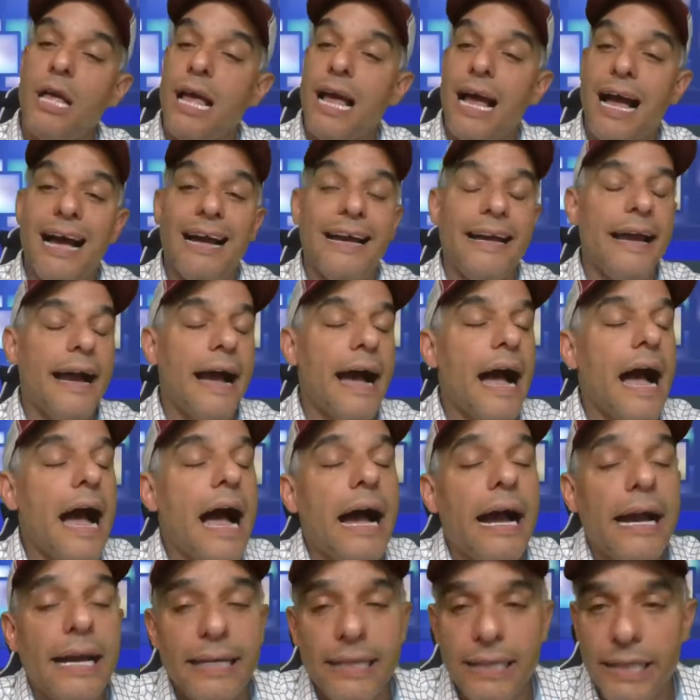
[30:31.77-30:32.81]
I
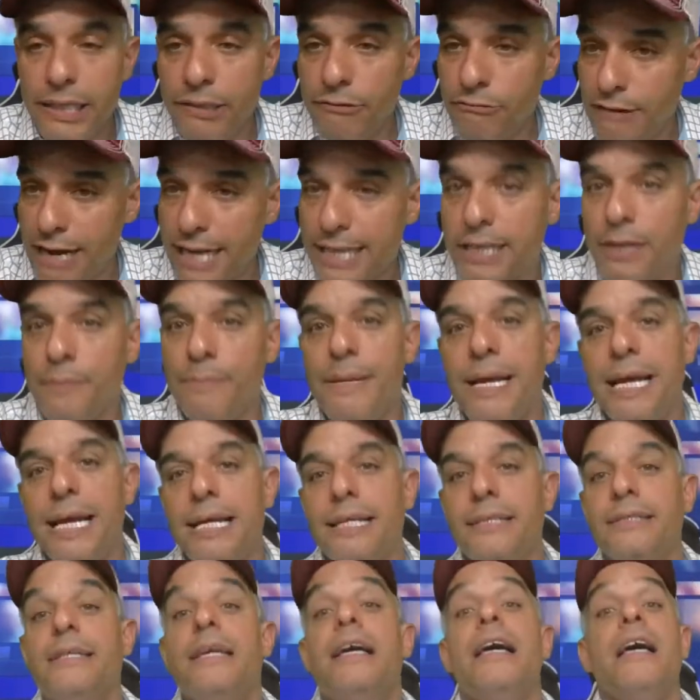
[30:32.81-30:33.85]
highly
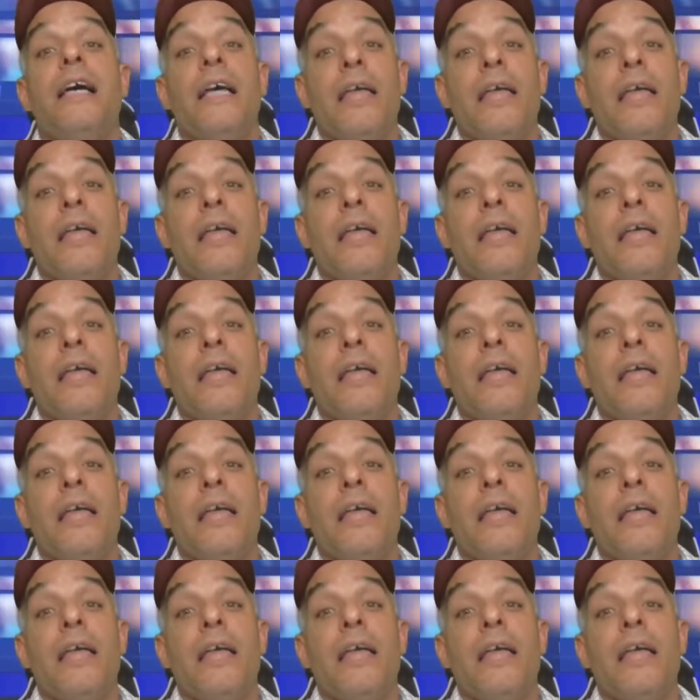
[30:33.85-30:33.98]
recommend